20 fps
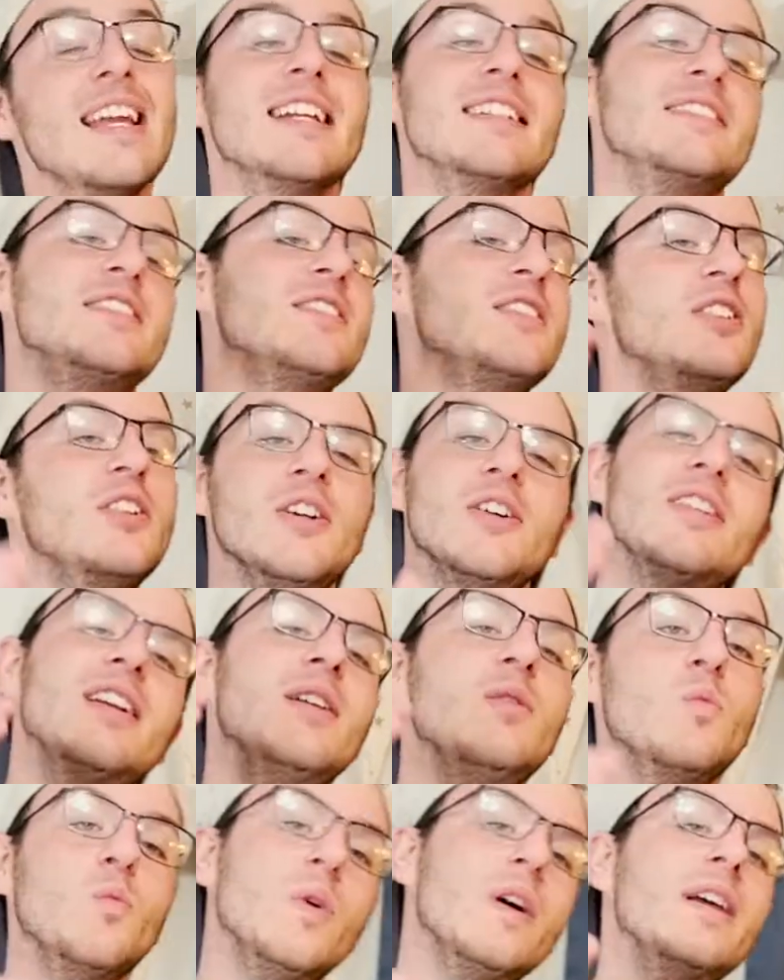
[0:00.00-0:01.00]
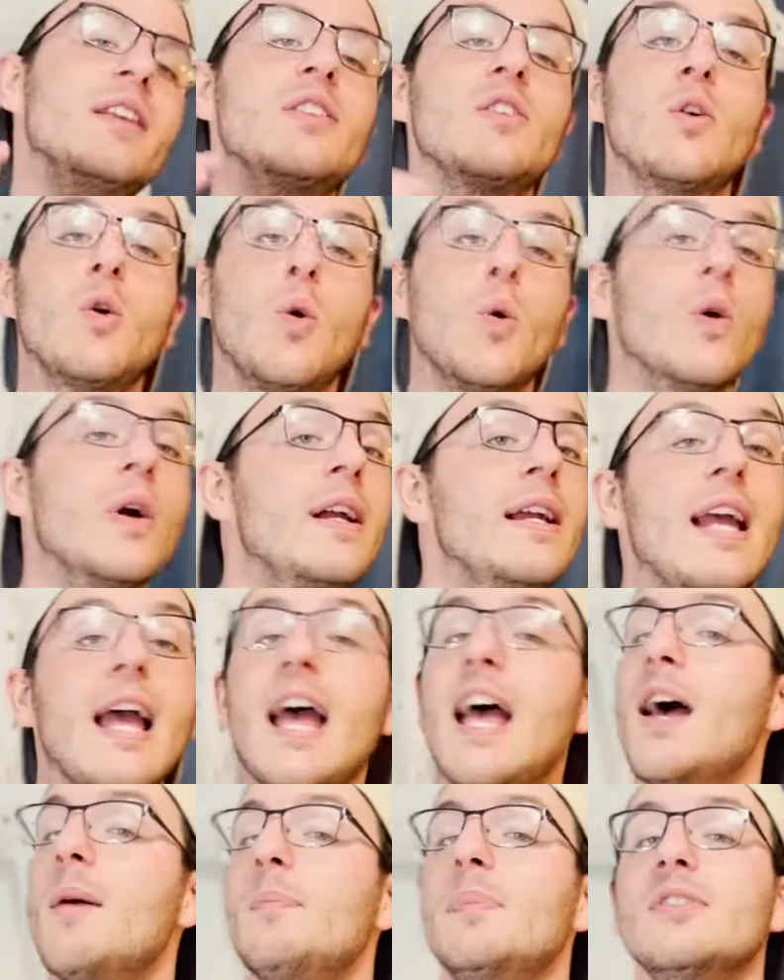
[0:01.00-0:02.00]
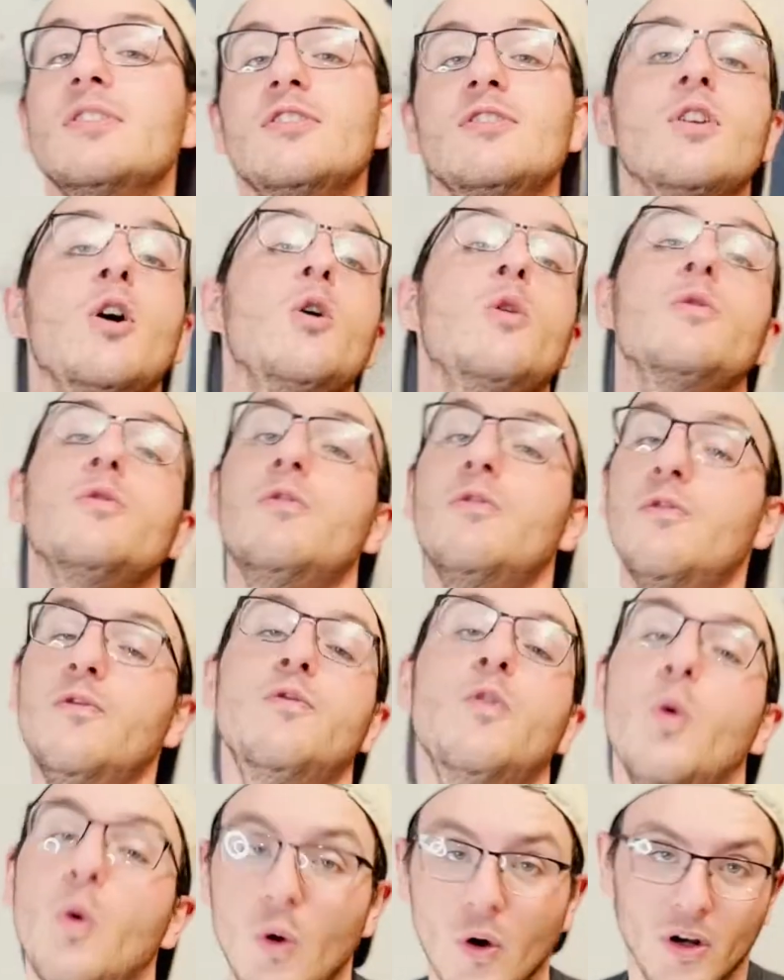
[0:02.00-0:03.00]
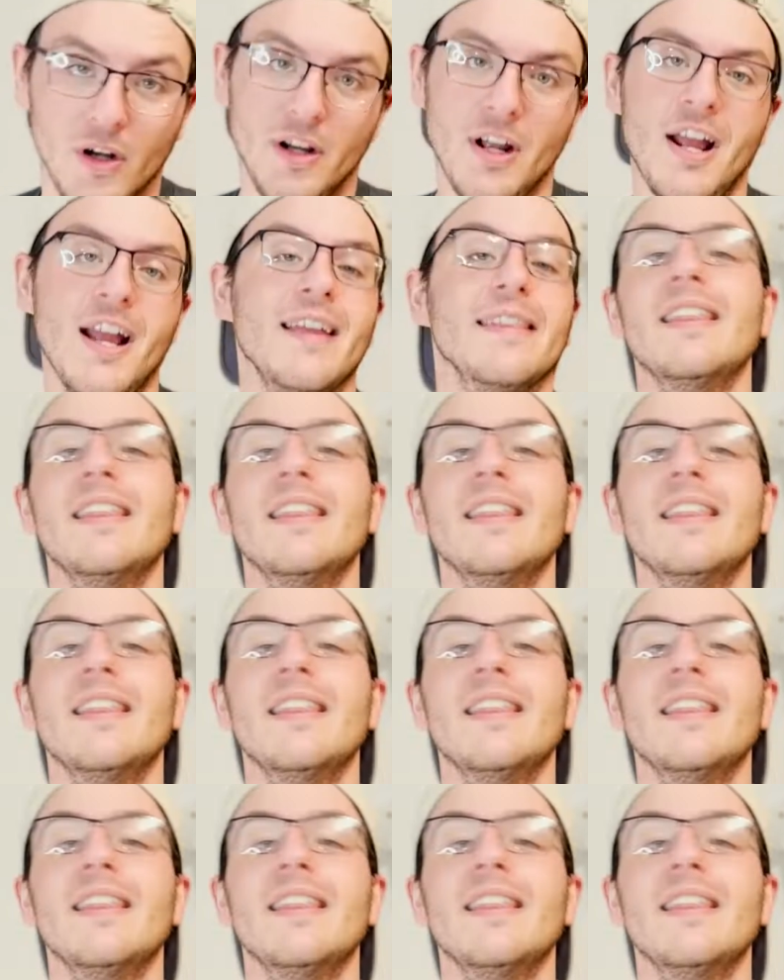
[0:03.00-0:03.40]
It's Cooking with Corey episode four.